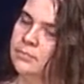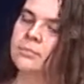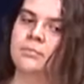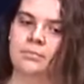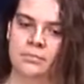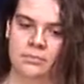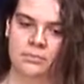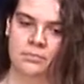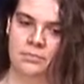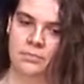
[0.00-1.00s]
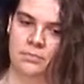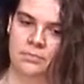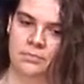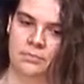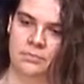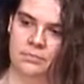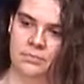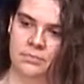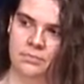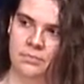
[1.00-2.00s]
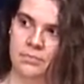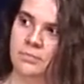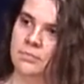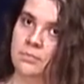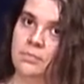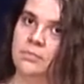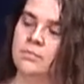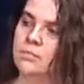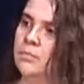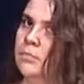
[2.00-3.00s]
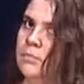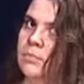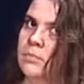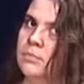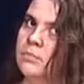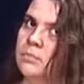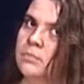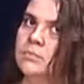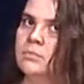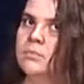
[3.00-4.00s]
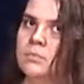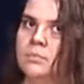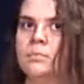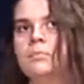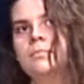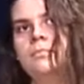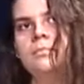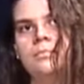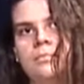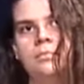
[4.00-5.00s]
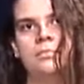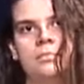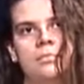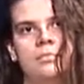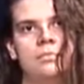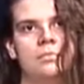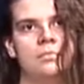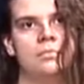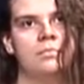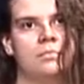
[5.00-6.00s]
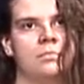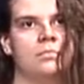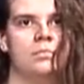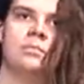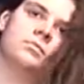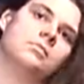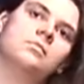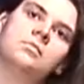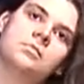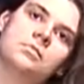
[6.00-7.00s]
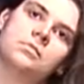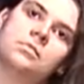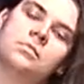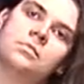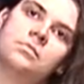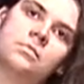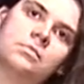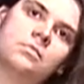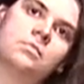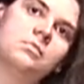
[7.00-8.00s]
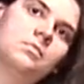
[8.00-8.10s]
No words are spoken by the person on screen.